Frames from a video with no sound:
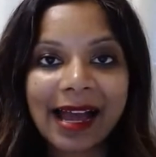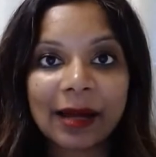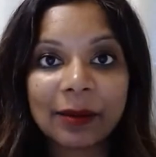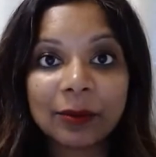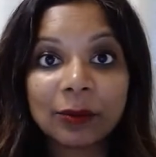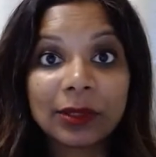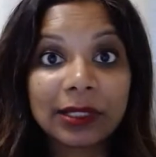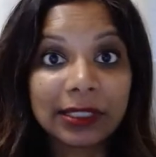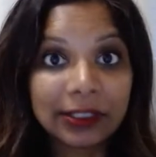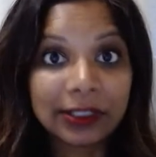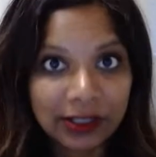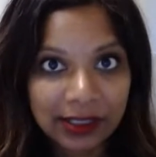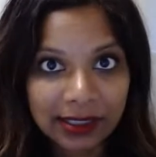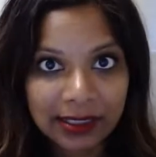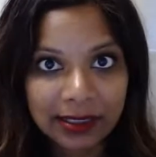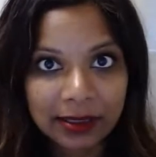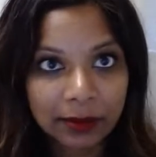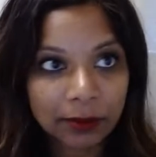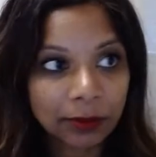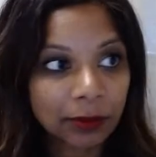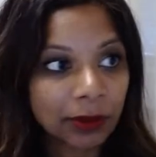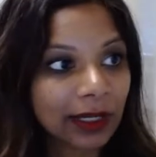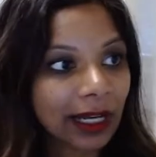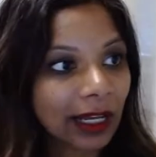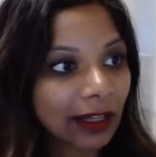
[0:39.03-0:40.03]
We just
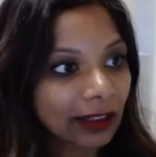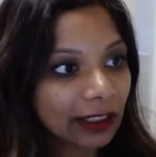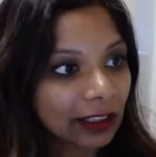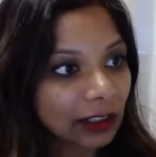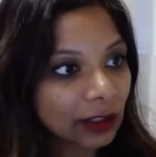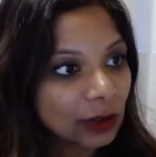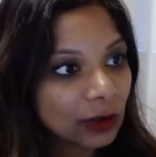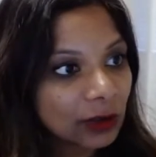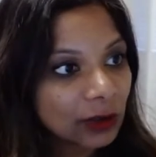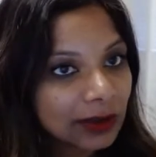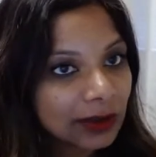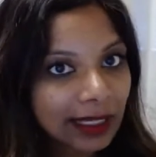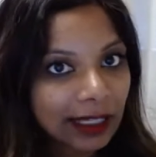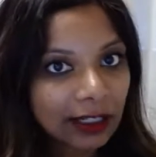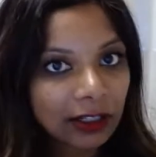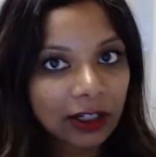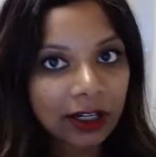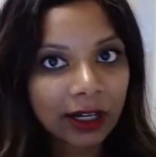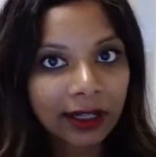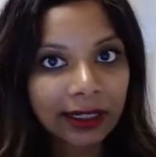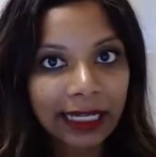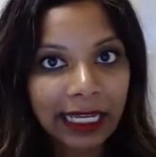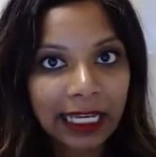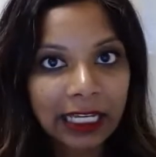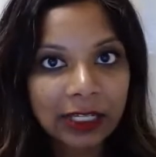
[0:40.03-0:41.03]
put out a newsletter
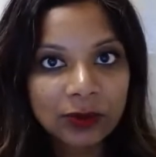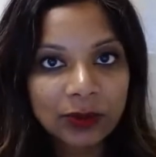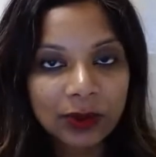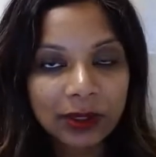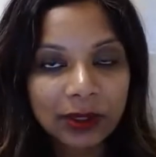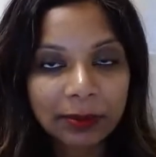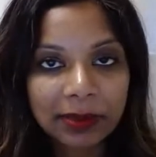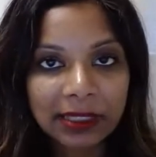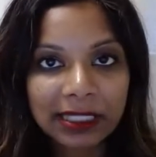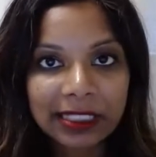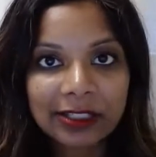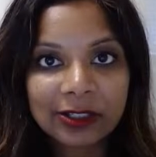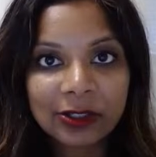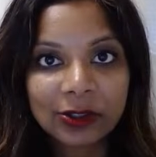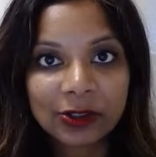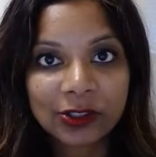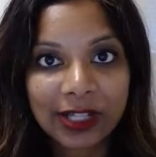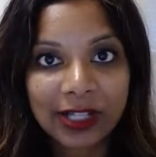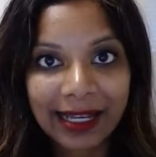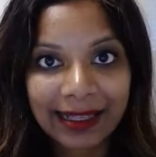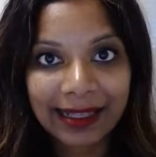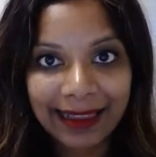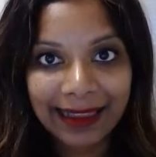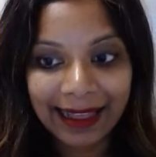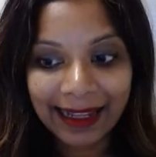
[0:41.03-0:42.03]
on H-1Bs, so
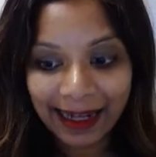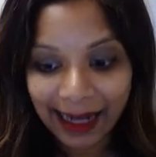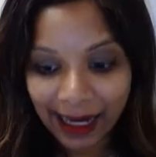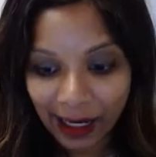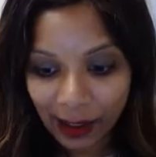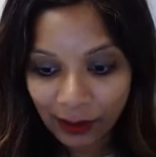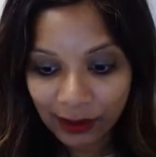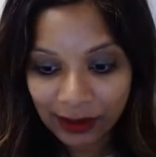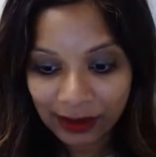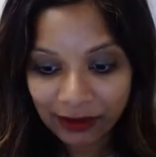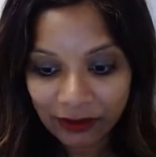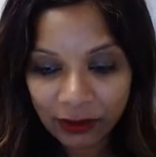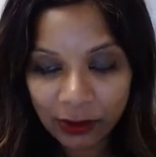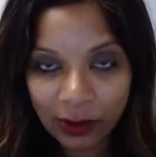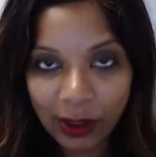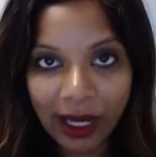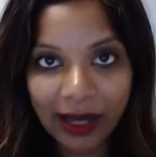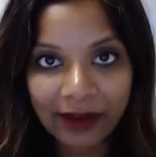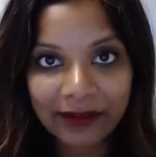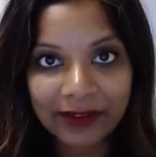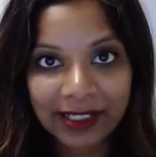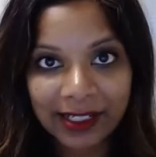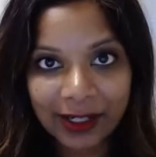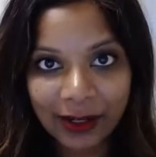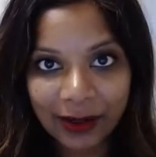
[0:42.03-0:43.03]
check that out if you
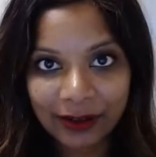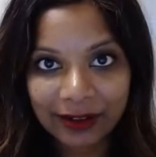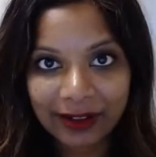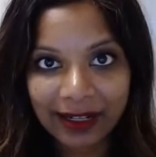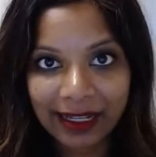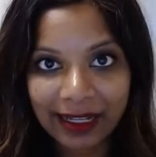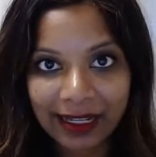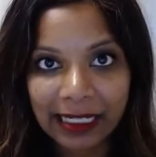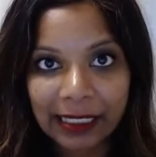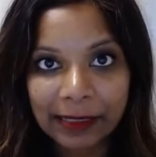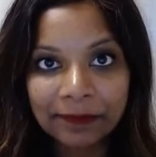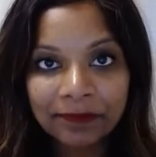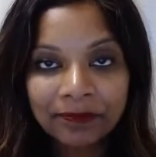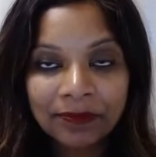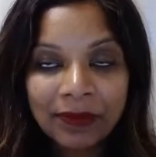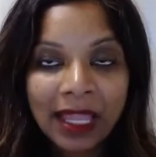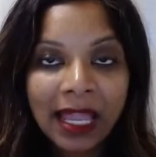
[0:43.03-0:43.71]
haven't already.